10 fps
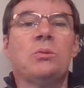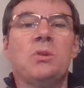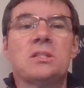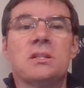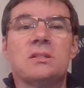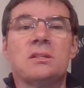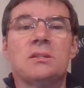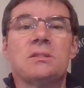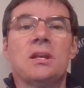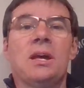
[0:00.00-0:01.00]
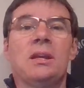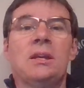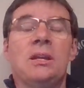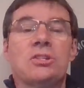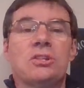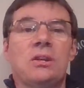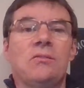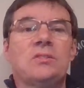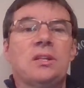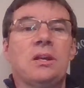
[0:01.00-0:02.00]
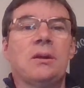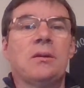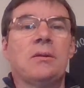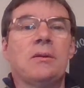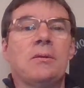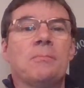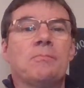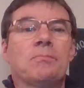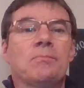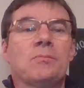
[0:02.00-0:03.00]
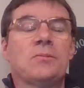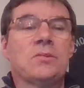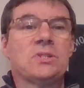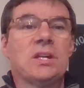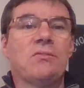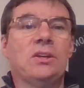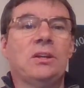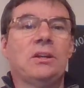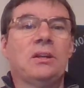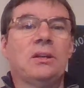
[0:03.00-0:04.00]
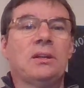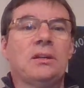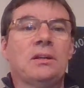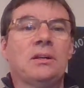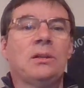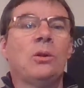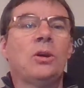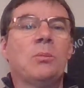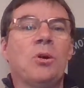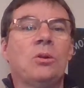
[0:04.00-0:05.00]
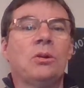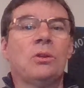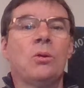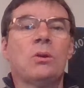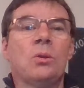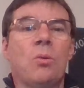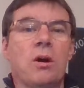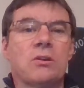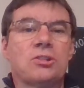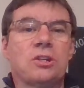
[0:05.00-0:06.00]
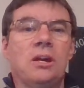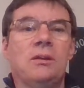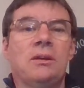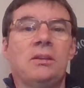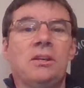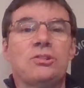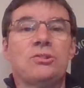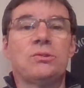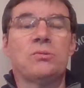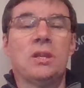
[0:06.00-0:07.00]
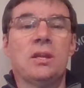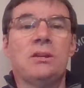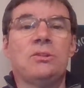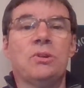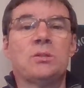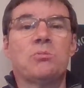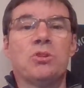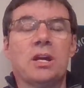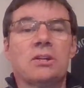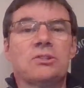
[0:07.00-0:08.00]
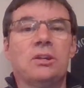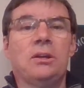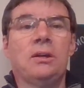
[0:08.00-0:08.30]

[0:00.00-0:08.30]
businesses and initiatives. 7. Learn about your local watershed and the issues related to its protection